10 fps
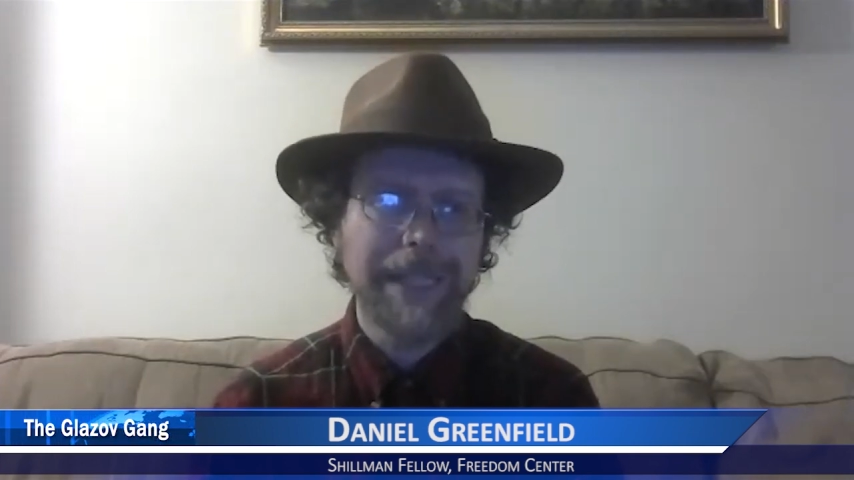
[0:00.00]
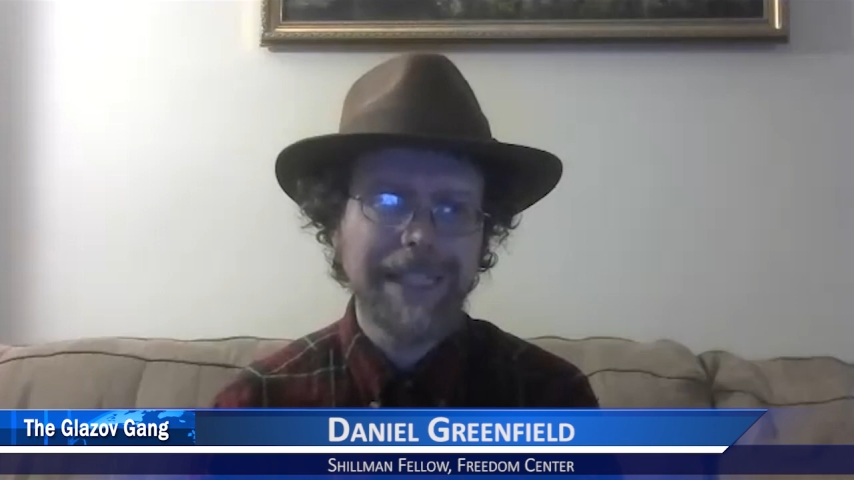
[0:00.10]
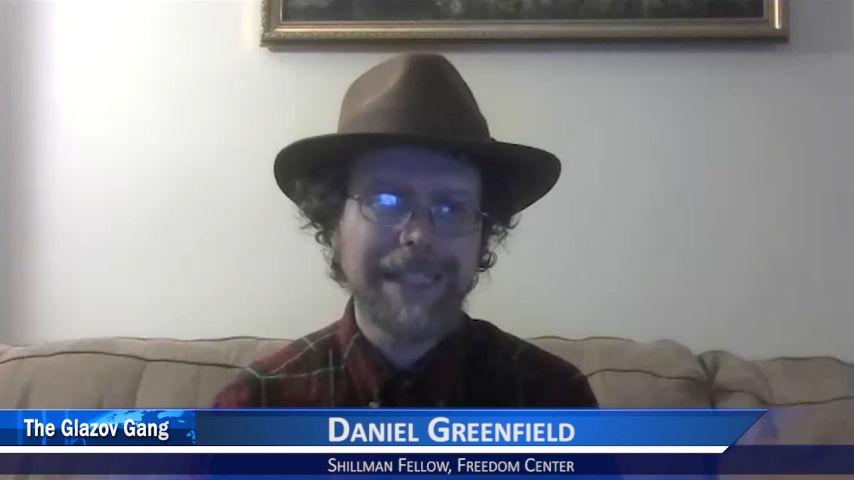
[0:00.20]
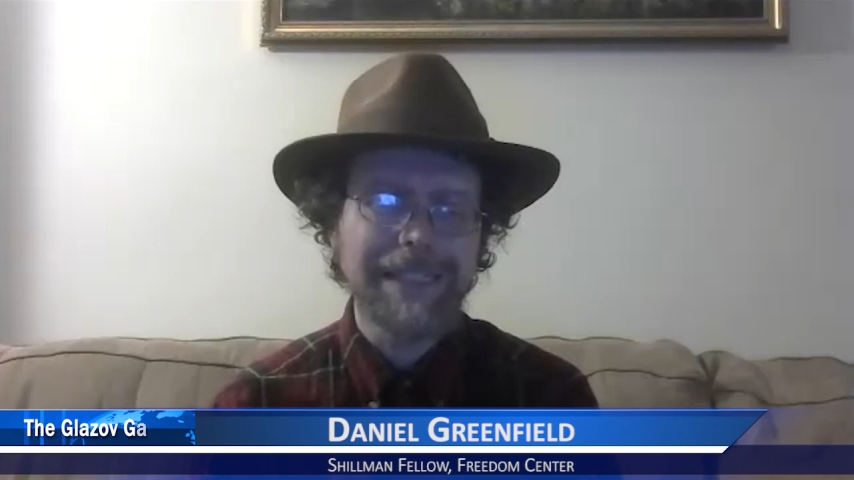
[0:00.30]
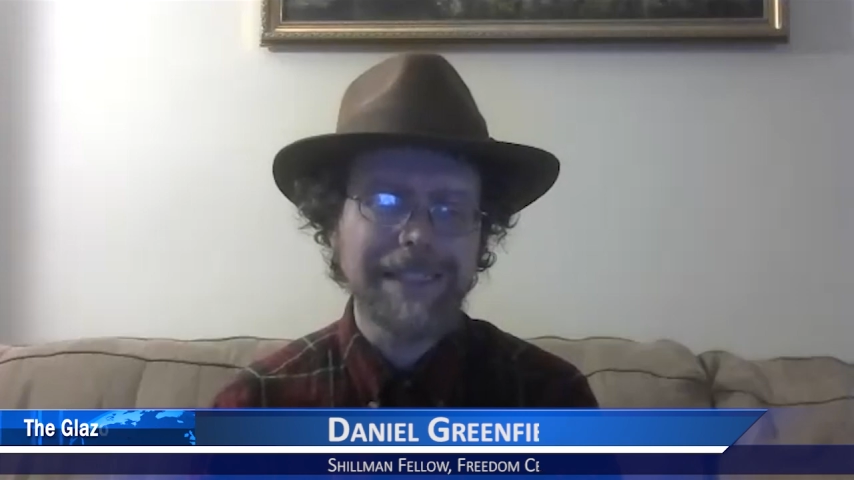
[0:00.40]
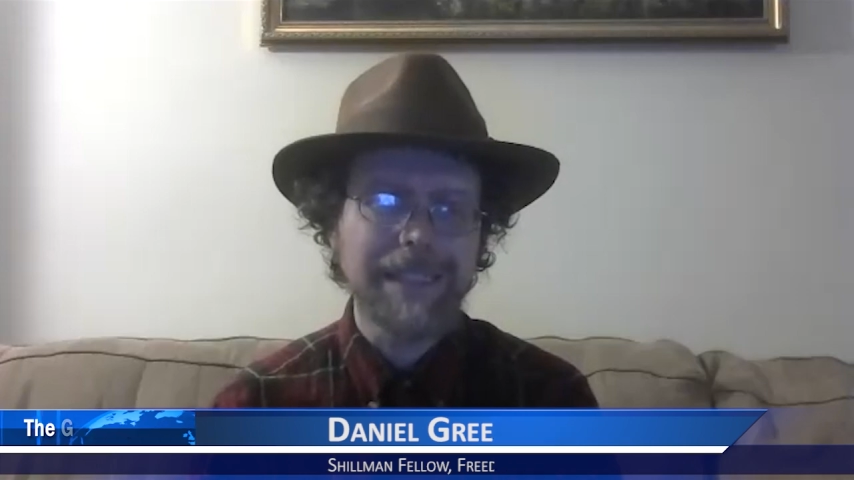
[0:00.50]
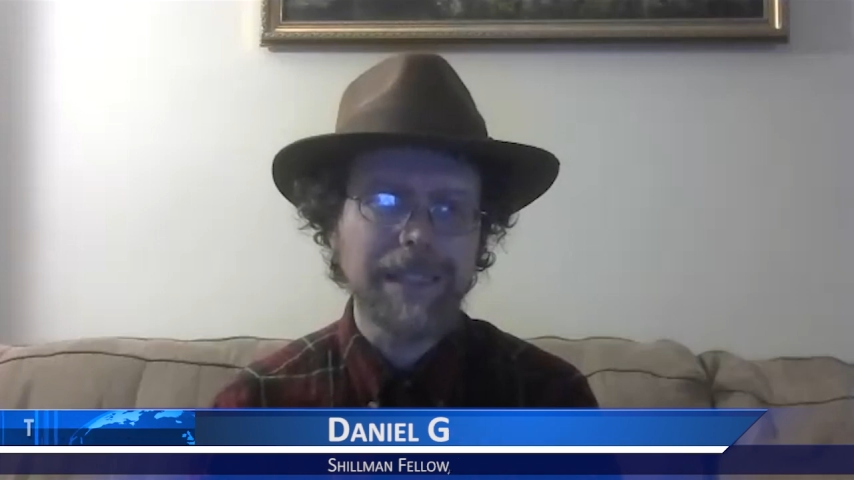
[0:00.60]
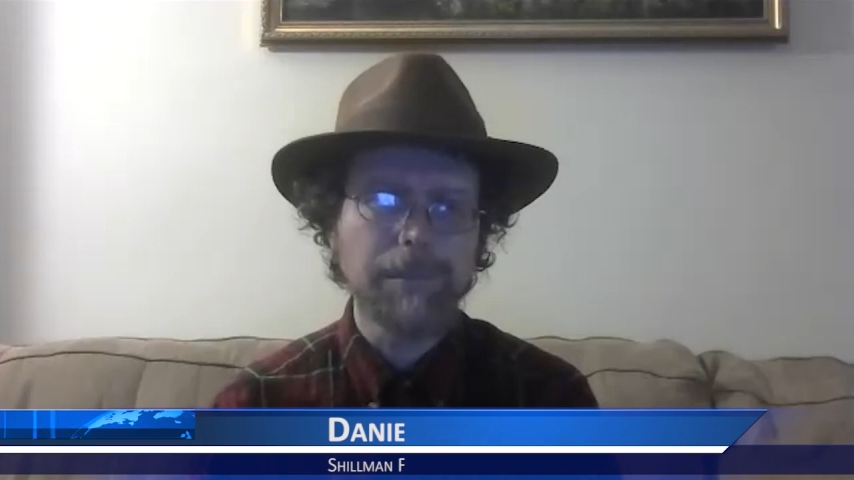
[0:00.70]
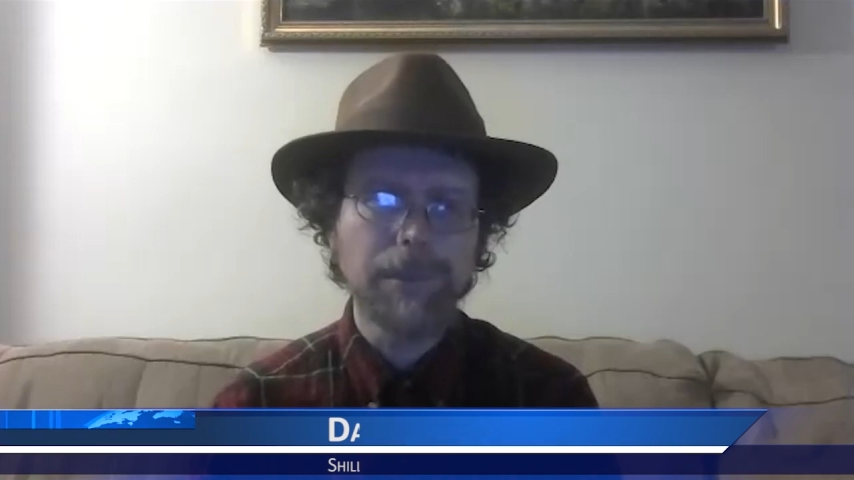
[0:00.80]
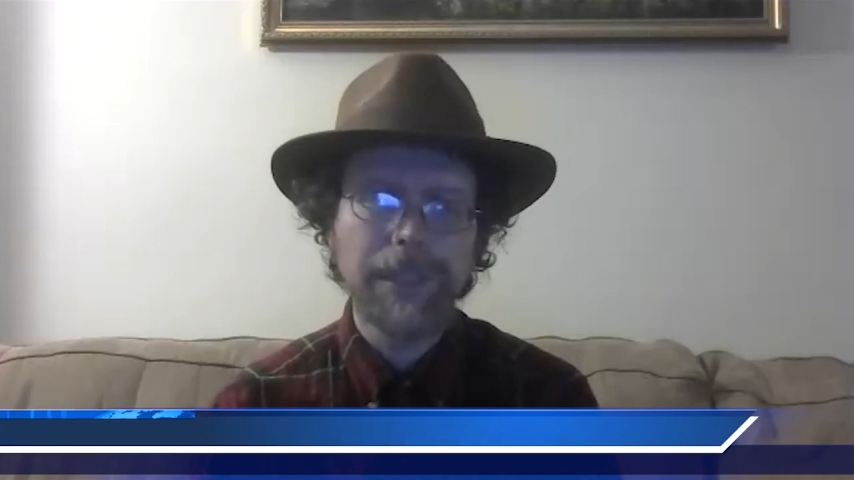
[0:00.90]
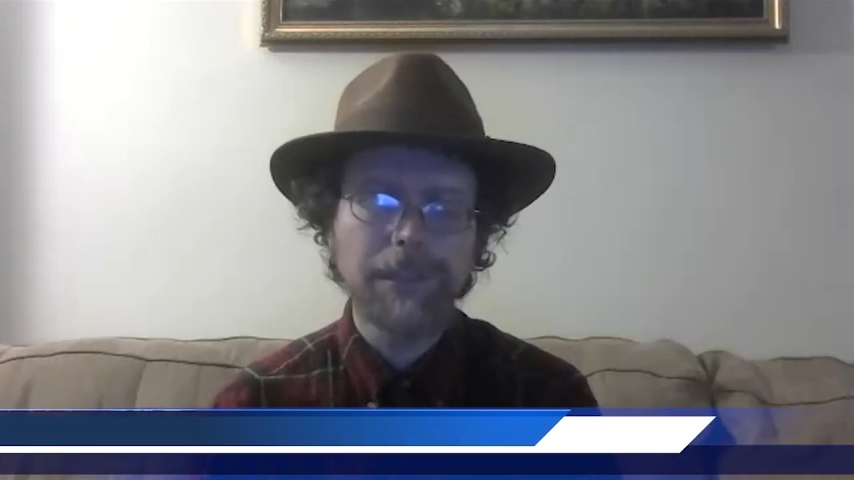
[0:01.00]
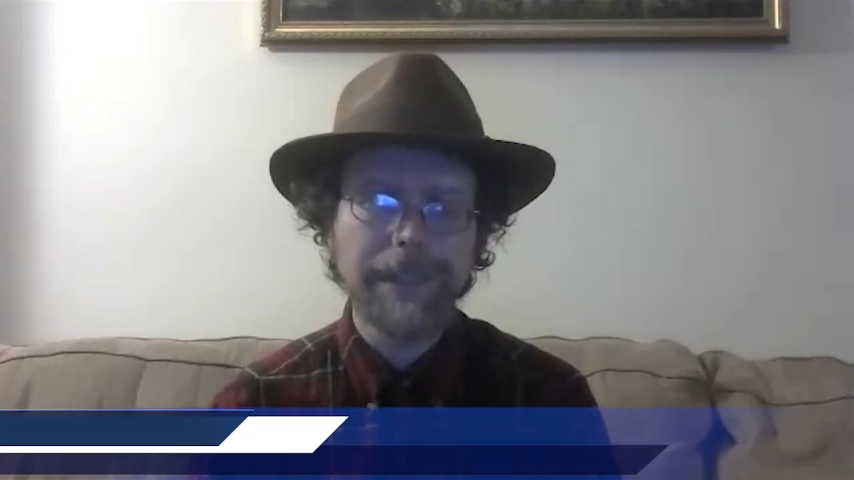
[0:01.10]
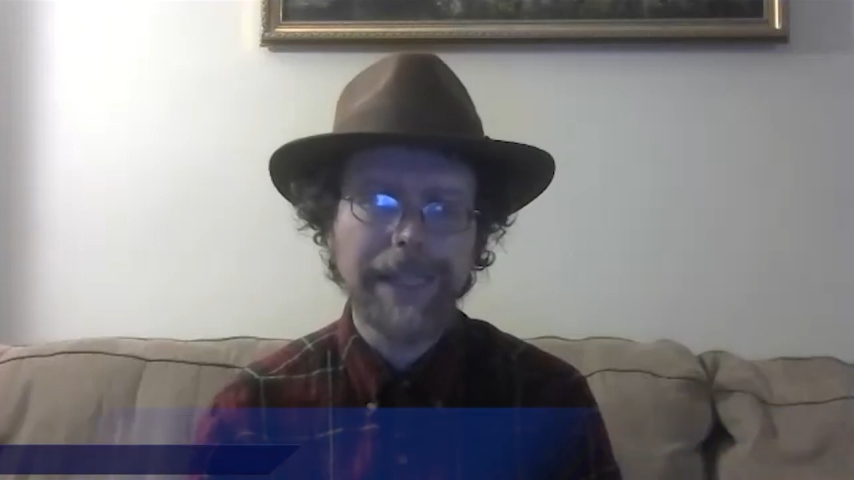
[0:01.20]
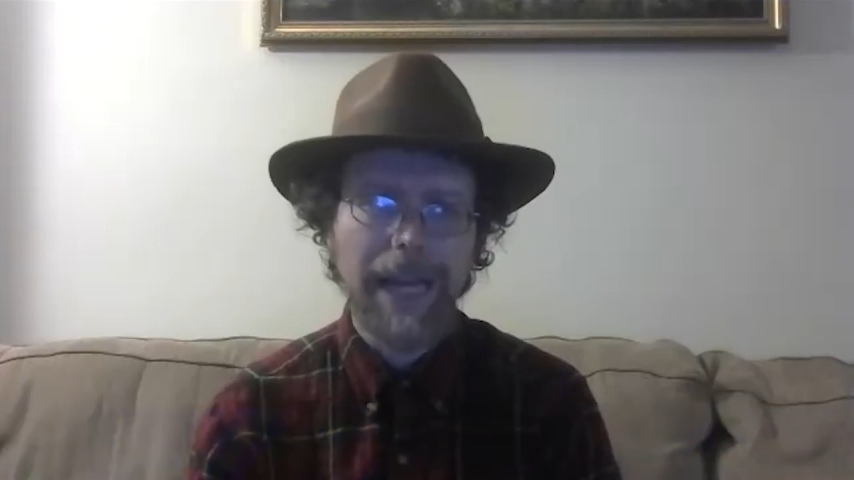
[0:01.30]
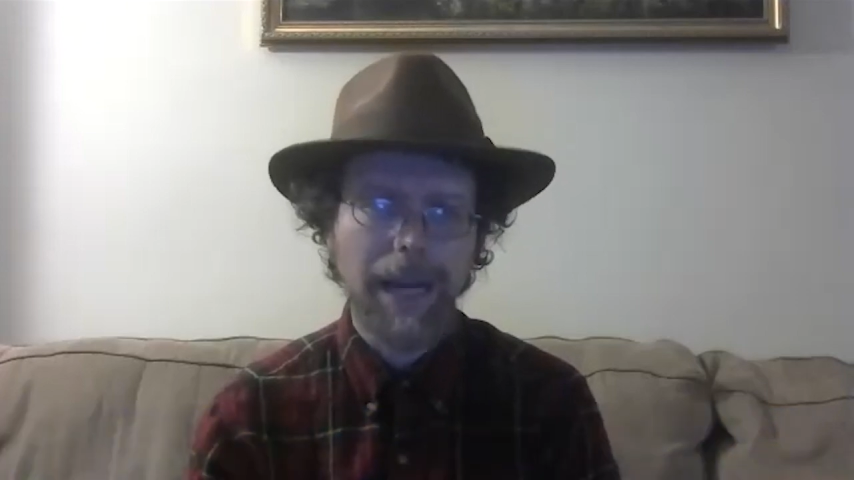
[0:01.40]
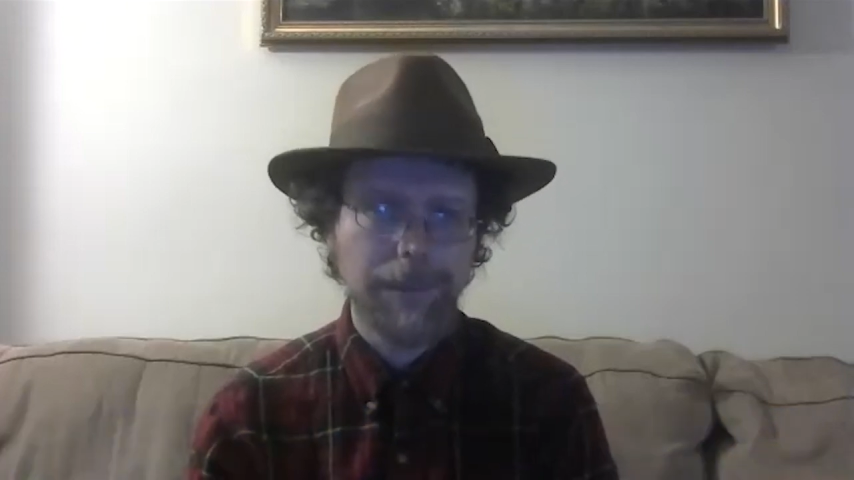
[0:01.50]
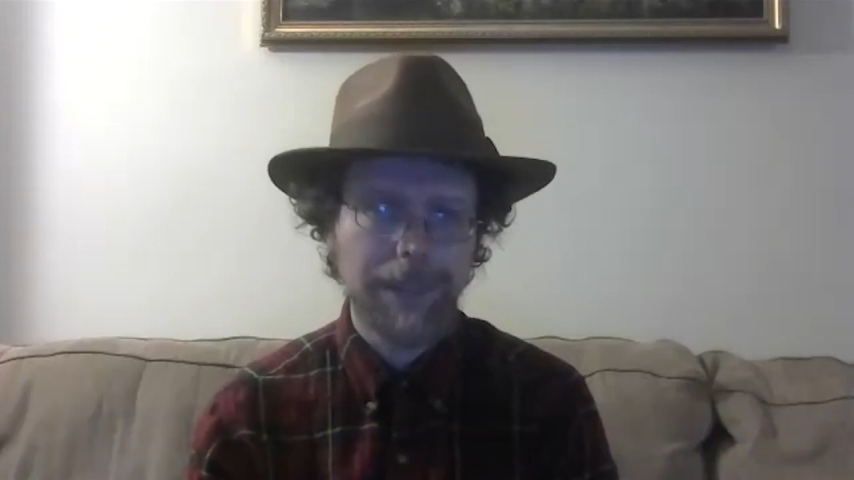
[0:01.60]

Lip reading: is completely absent.